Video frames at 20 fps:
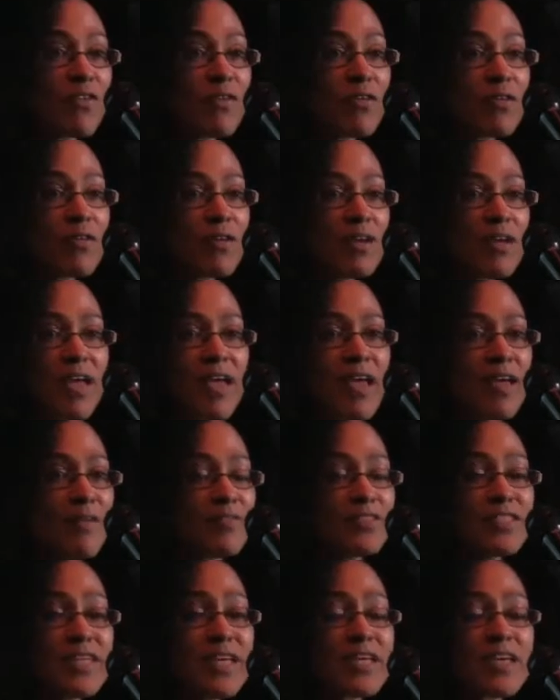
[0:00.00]

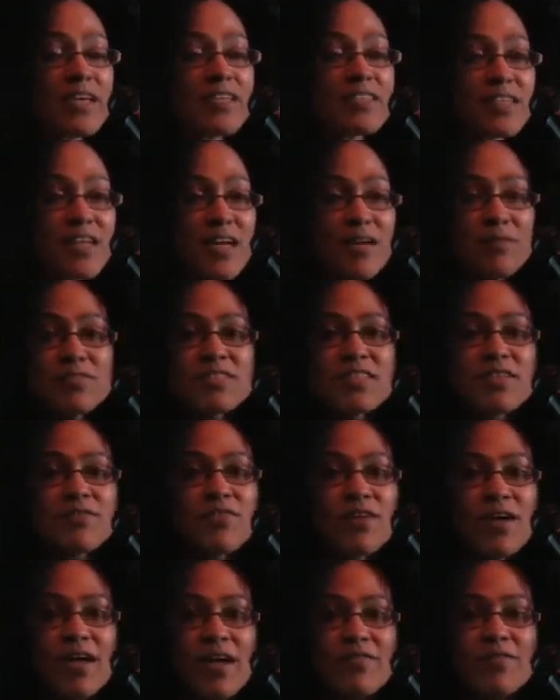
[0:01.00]
for decades, and I would say
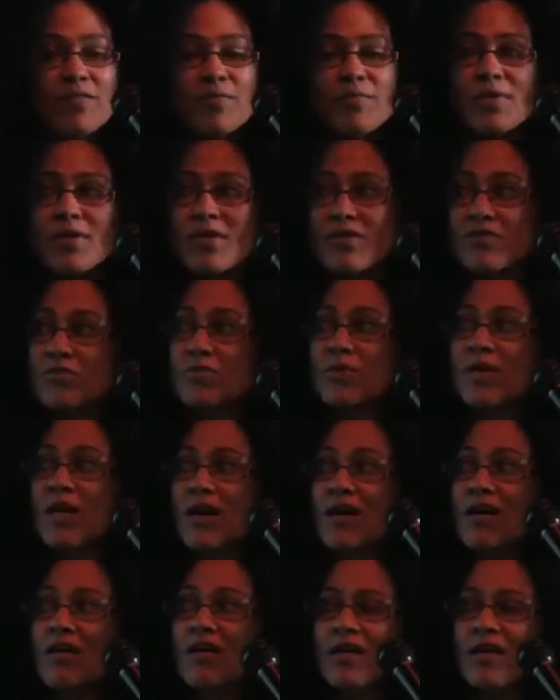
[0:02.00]
forever, because we're